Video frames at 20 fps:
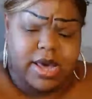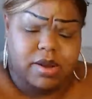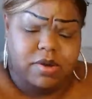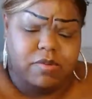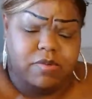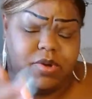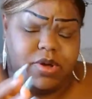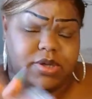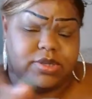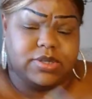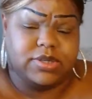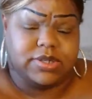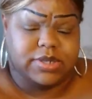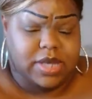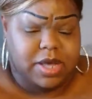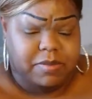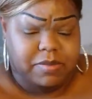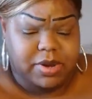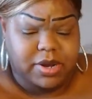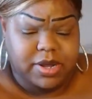eight of wands. that's
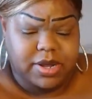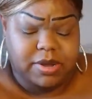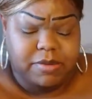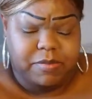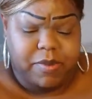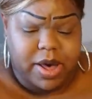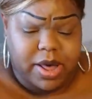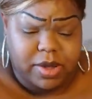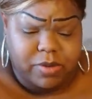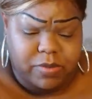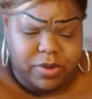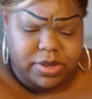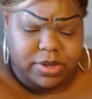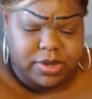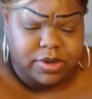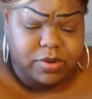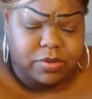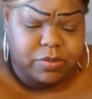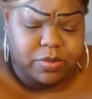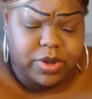coming in probably
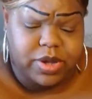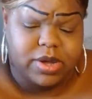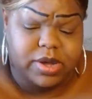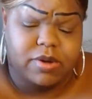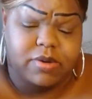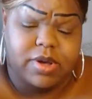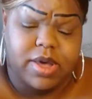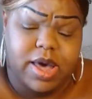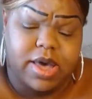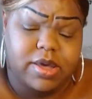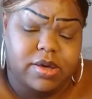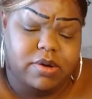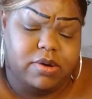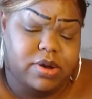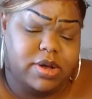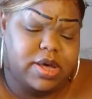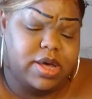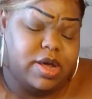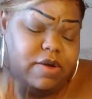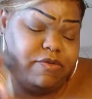within a week. Okay, you're
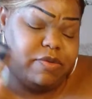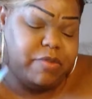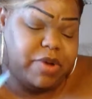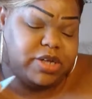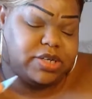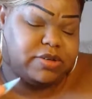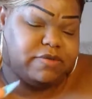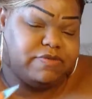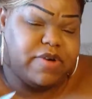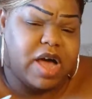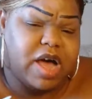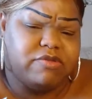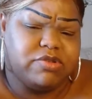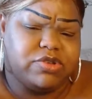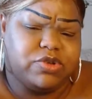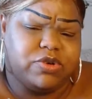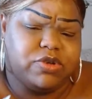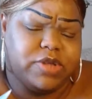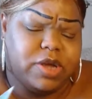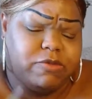gonna get information. Five of
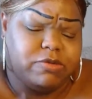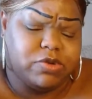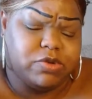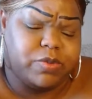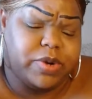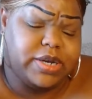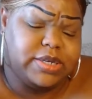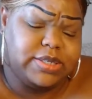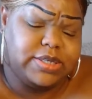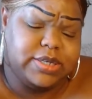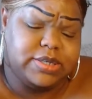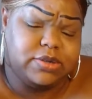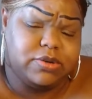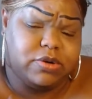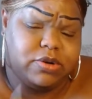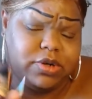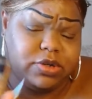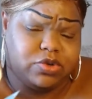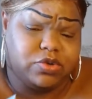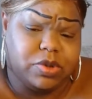swords. there was racist
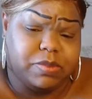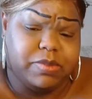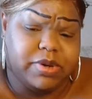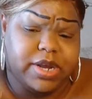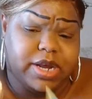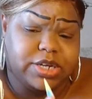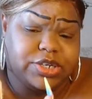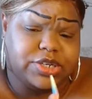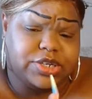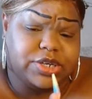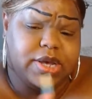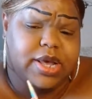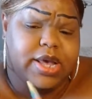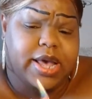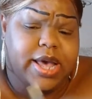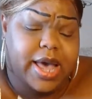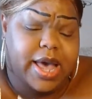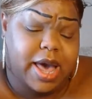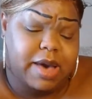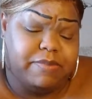or discrimination
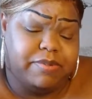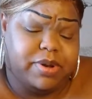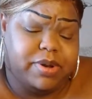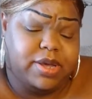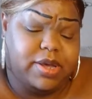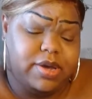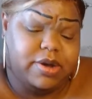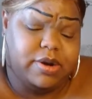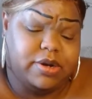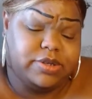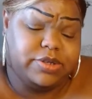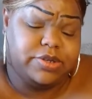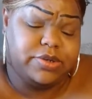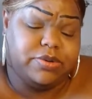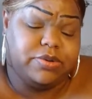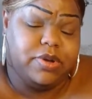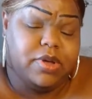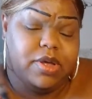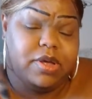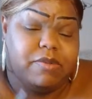happening here
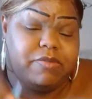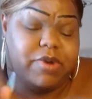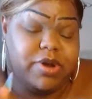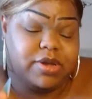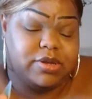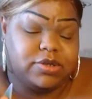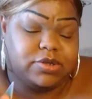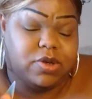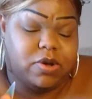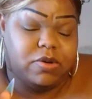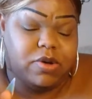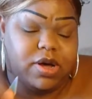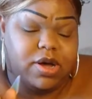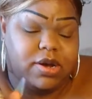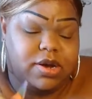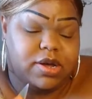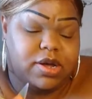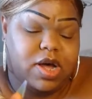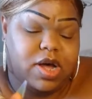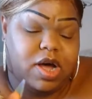too, but it's so
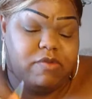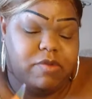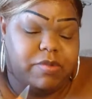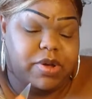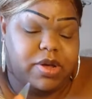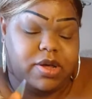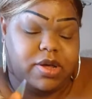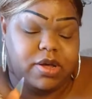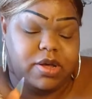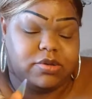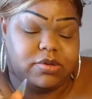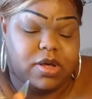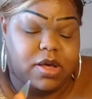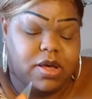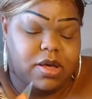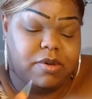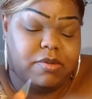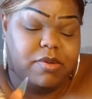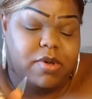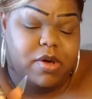undercover because
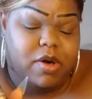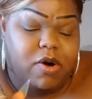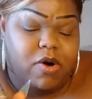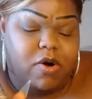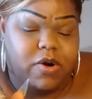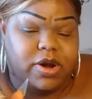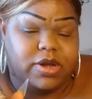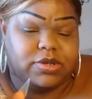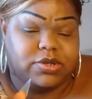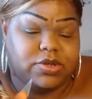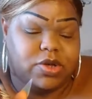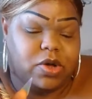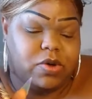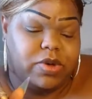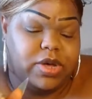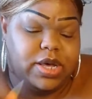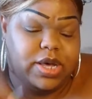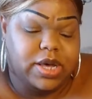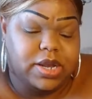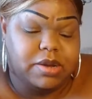um, or it's so
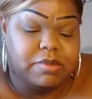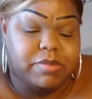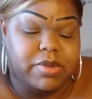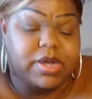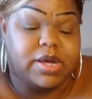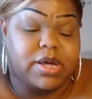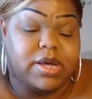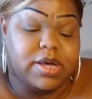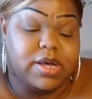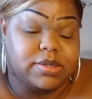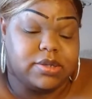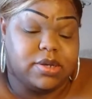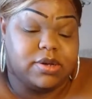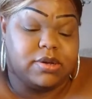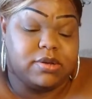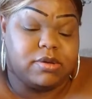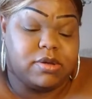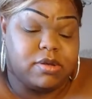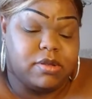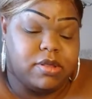hidden because of
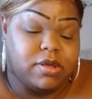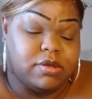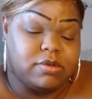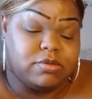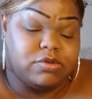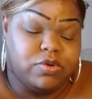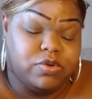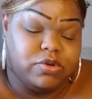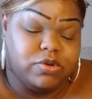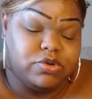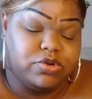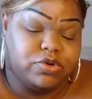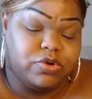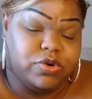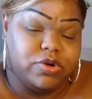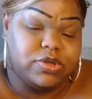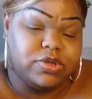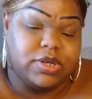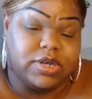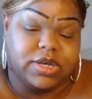the the two of
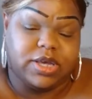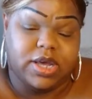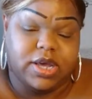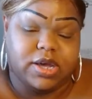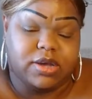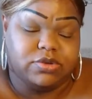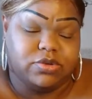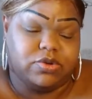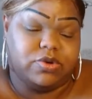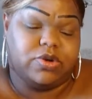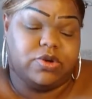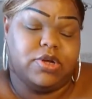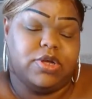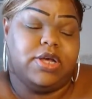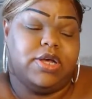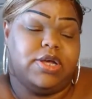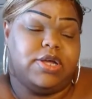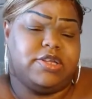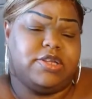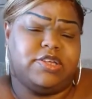swords and the king of swords,
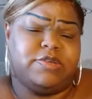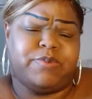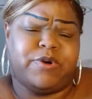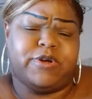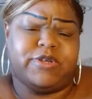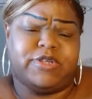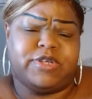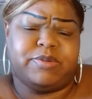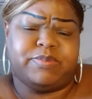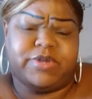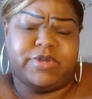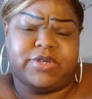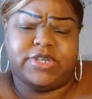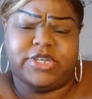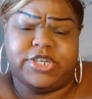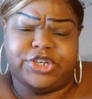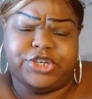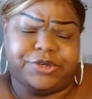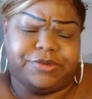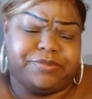this person
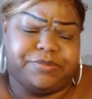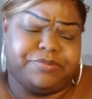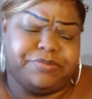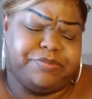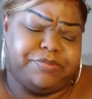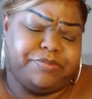position.